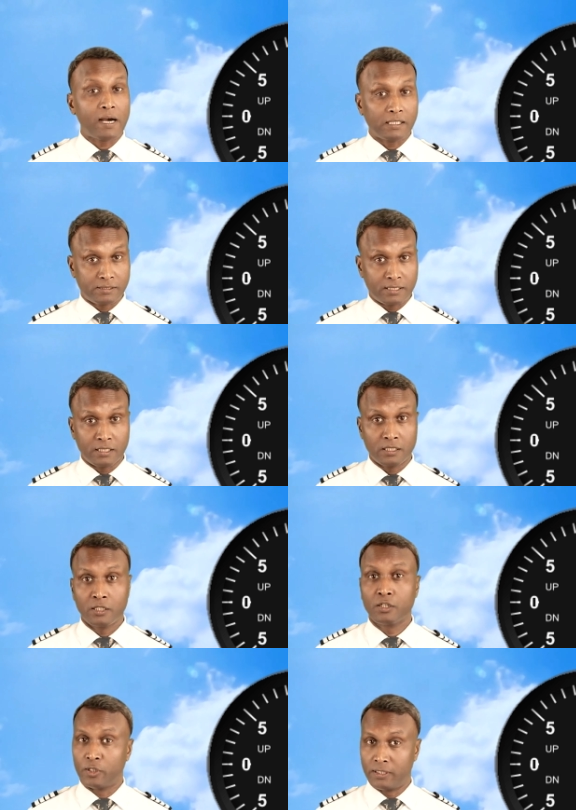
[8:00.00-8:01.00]
the faster
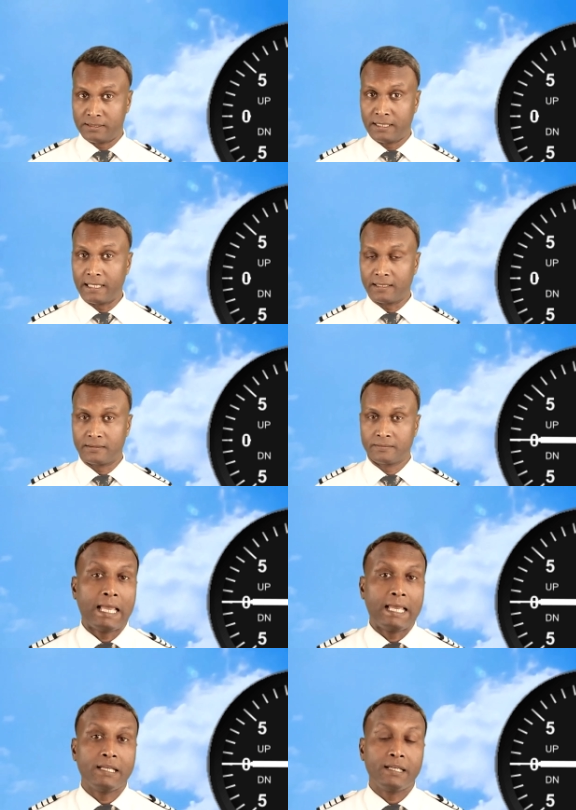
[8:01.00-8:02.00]
you're descending.
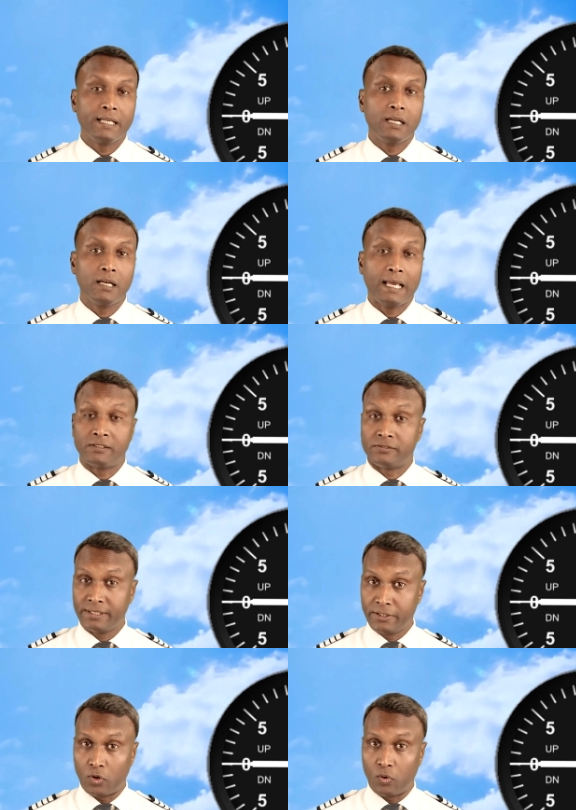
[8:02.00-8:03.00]
A needle at
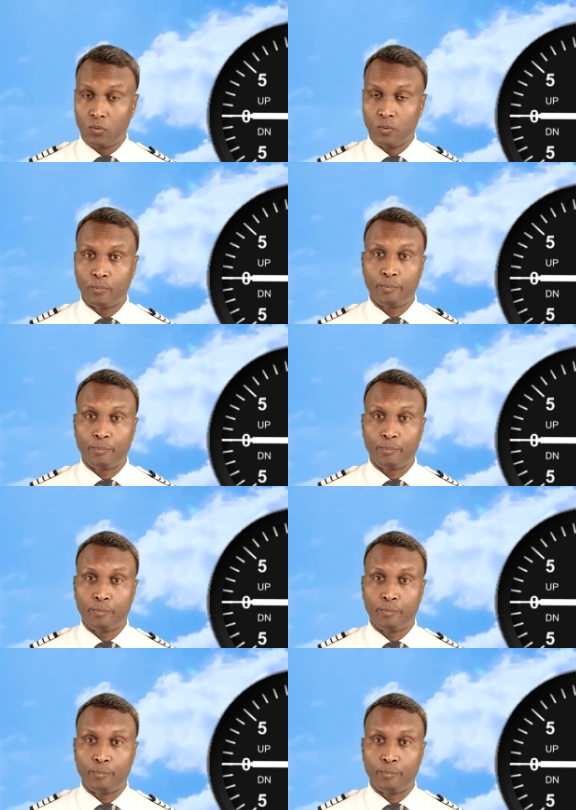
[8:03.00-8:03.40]
zero